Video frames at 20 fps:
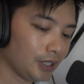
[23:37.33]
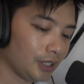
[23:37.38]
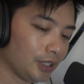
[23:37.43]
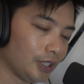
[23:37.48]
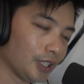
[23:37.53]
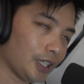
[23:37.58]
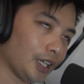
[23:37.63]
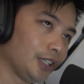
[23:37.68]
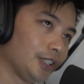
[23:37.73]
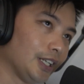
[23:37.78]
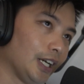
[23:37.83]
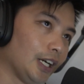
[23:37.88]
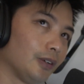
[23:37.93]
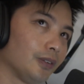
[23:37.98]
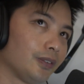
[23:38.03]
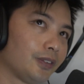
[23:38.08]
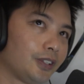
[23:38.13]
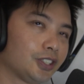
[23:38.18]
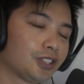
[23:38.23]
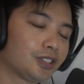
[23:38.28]
Okay, now
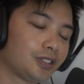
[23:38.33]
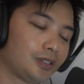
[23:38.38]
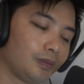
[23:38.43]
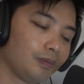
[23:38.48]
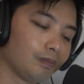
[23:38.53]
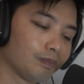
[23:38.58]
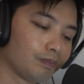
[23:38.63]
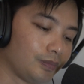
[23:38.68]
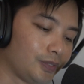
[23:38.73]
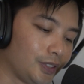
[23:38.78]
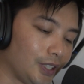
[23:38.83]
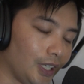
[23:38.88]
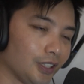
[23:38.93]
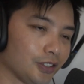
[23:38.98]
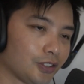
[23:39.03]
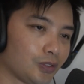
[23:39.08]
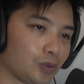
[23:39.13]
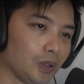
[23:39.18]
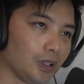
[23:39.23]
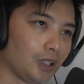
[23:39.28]
this
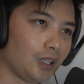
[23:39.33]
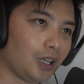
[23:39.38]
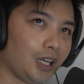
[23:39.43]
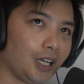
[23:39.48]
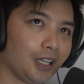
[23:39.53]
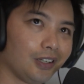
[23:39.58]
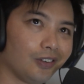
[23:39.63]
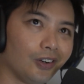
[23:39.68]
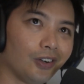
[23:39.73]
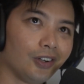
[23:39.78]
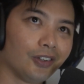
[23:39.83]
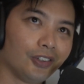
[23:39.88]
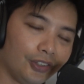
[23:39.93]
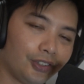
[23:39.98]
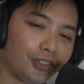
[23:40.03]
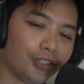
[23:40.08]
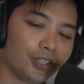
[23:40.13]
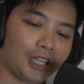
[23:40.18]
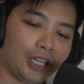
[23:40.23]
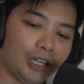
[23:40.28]
does rely on
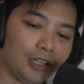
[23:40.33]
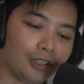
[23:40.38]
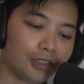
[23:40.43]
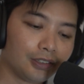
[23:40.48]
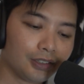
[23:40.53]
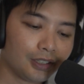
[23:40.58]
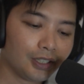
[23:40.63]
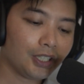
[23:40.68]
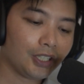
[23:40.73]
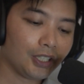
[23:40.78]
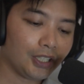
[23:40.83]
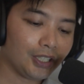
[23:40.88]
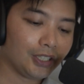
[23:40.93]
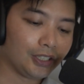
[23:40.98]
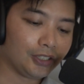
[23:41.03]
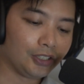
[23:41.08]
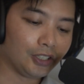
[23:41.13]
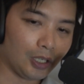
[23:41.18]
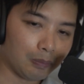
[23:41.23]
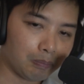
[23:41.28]
the current,
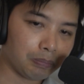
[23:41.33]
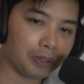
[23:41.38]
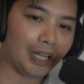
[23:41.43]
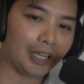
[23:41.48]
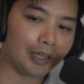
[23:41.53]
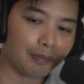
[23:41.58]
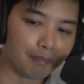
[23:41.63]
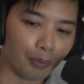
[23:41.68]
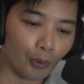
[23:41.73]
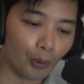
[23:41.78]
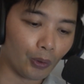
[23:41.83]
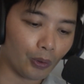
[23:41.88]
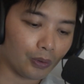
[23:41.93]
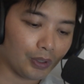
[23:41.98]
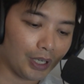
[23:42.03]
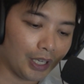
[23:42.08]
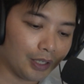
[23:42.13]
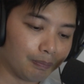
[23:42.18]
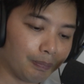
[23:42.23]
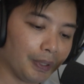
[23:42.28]
playing ball
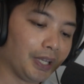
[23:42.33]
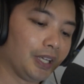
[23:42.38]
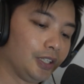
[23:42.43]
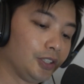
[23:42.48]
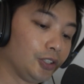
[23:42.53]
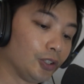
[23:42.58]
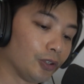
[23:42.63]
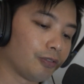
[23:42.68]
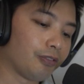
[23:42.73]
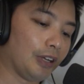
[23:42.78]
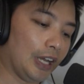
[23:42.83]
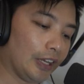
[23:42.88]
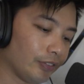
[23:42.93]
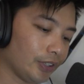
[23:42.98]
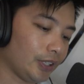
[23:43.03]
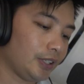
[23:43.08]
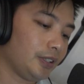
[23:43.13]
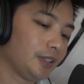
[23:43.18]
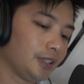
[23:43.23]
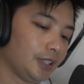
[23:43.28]
and being in your
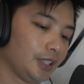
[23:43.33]
favor.